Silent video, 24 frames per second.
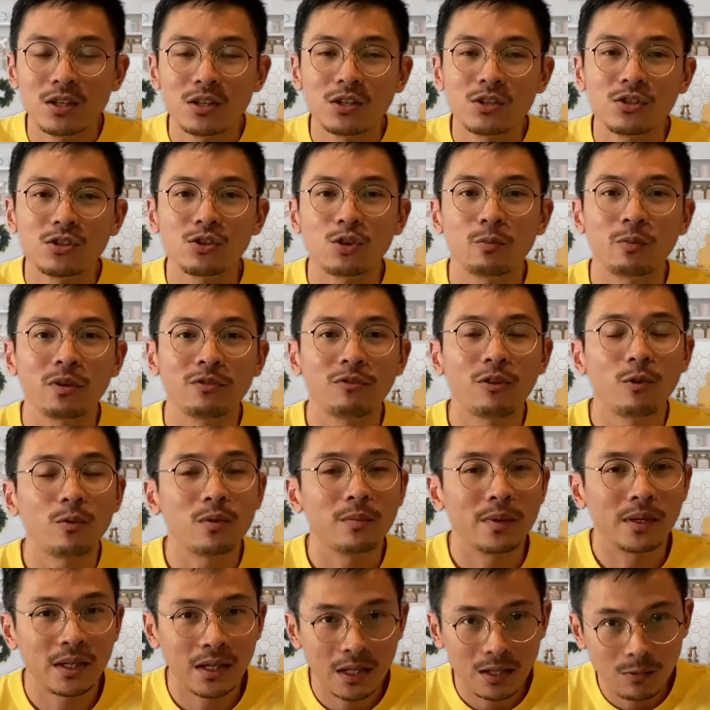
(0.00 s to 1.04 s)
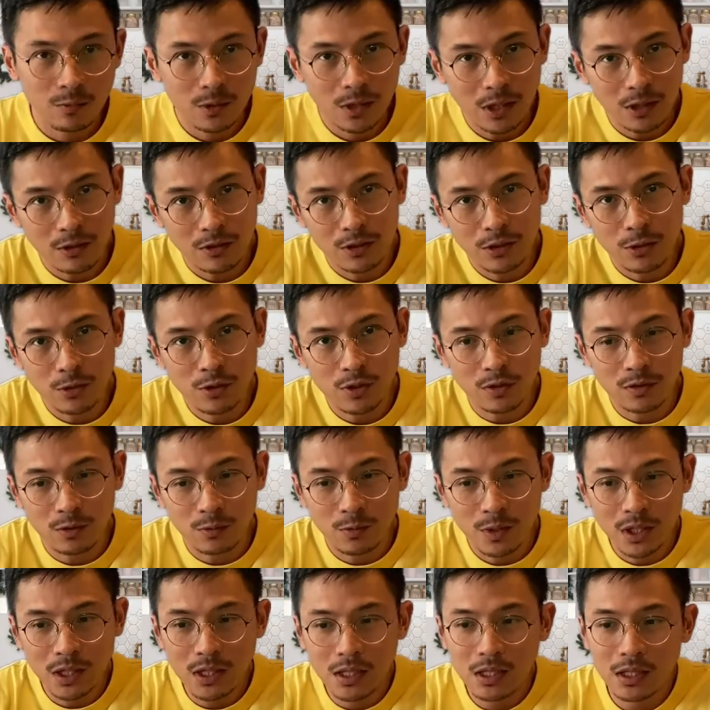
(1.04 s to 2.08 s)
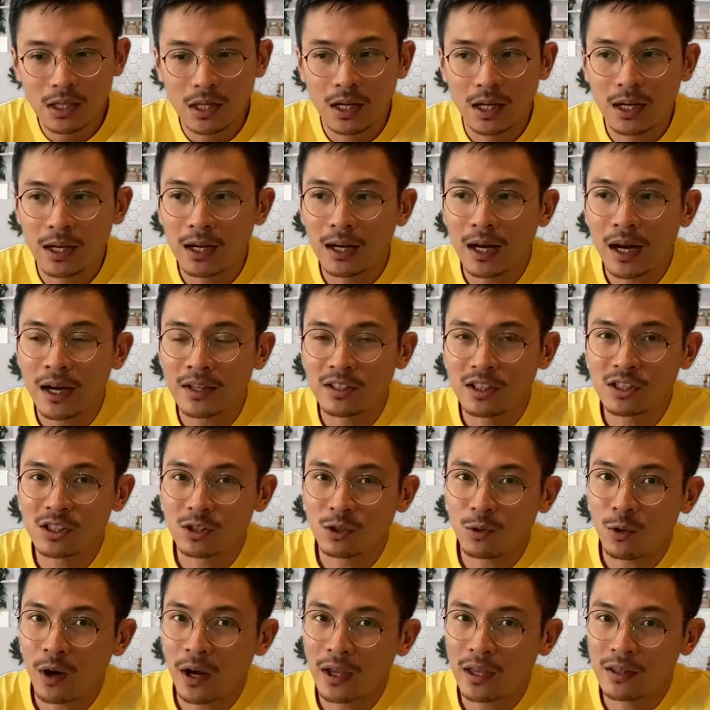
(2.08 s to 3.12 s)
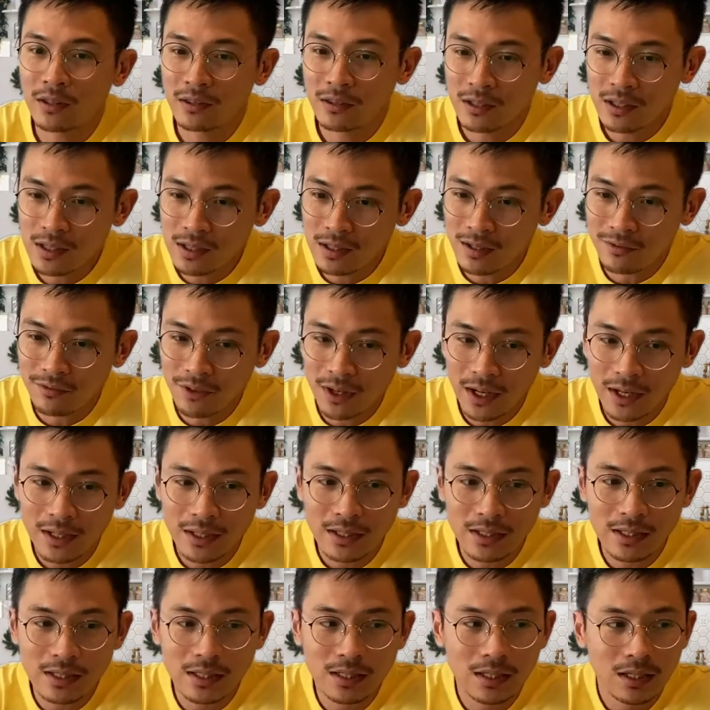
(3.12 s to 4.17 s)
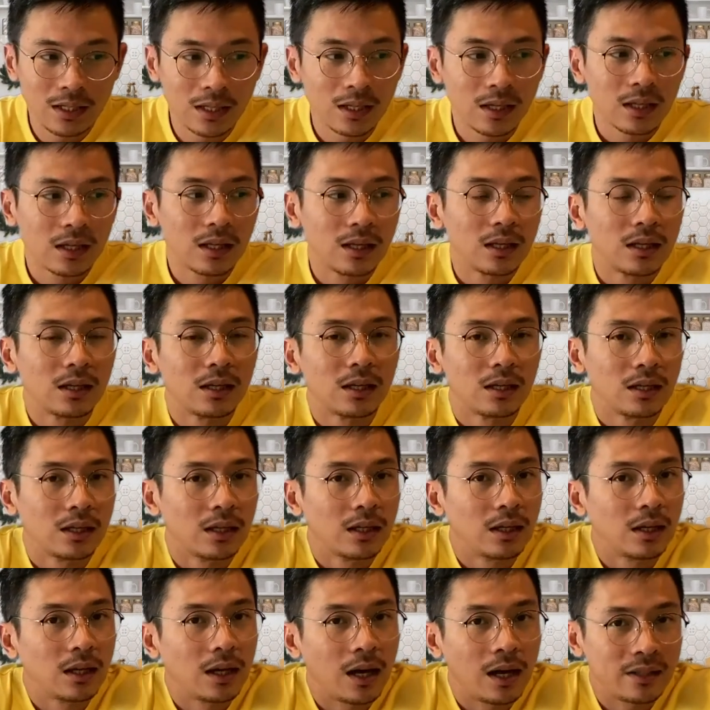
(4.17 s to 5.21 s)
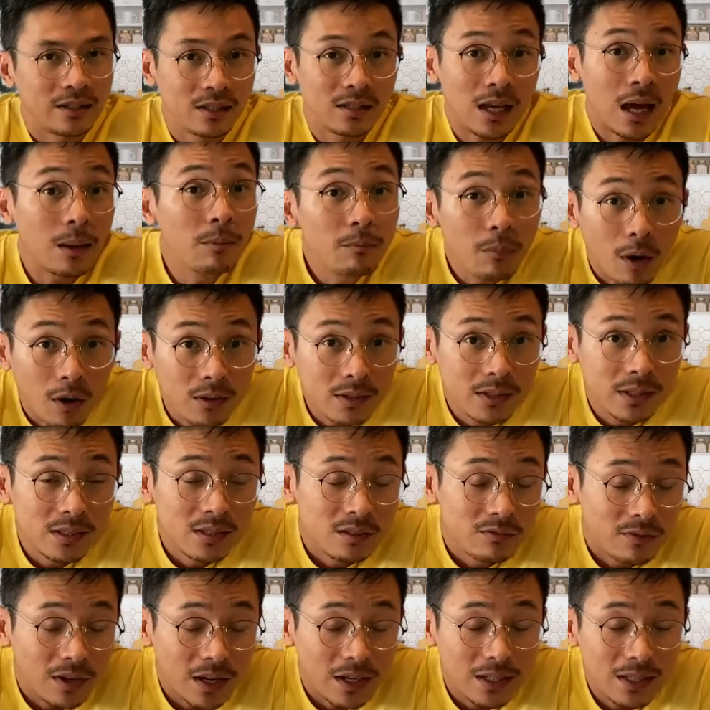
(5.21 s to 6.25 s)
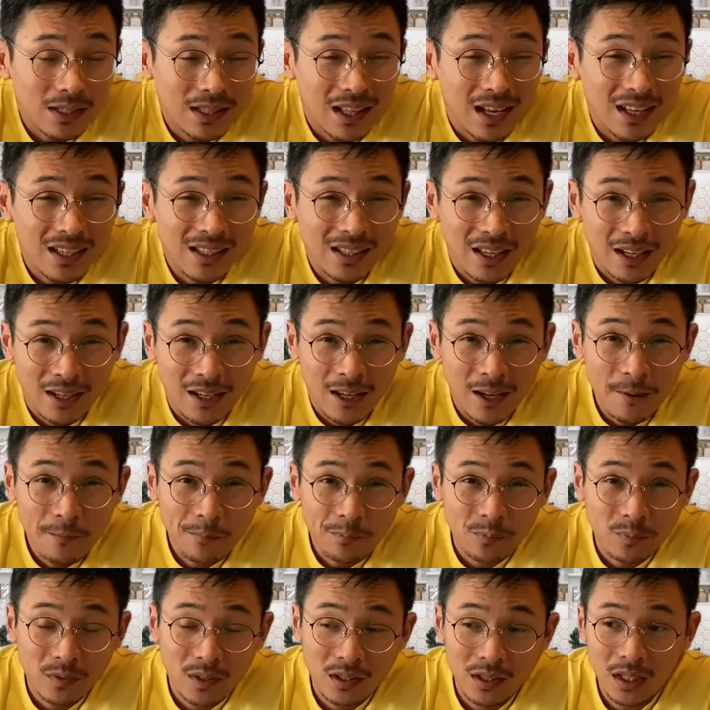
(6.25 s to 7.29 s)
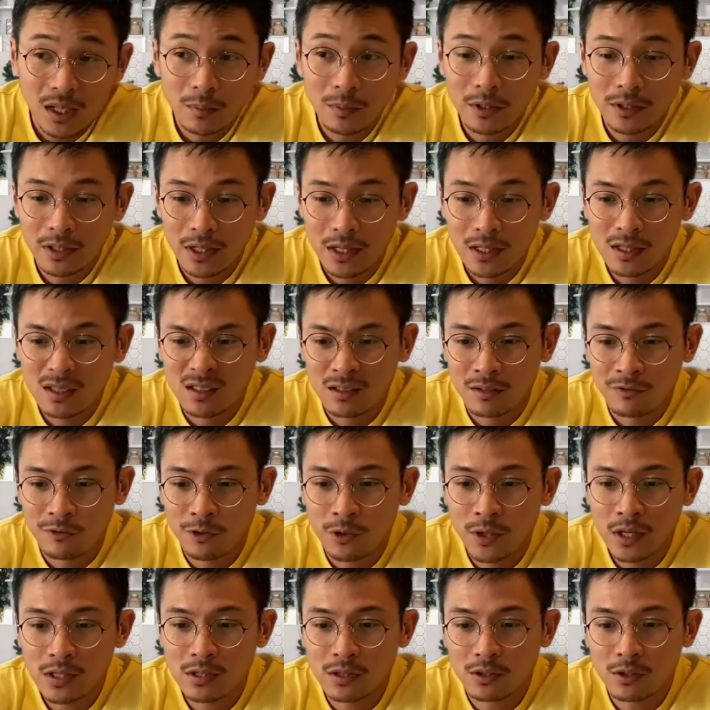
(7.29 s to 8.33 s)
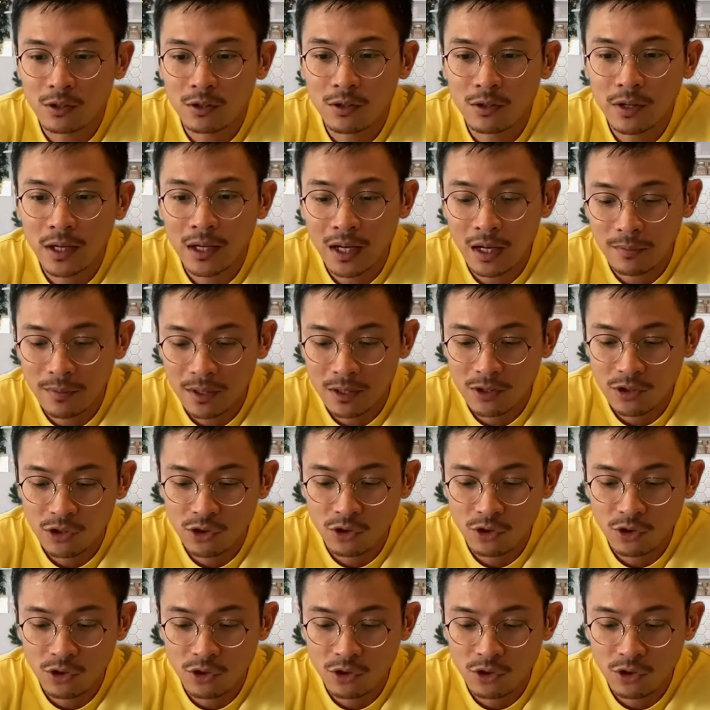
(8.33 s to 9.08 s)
So before we begin with our news of the week, I just acquired this device. I just unboxed this device last Sunday, a few days ago, and I've been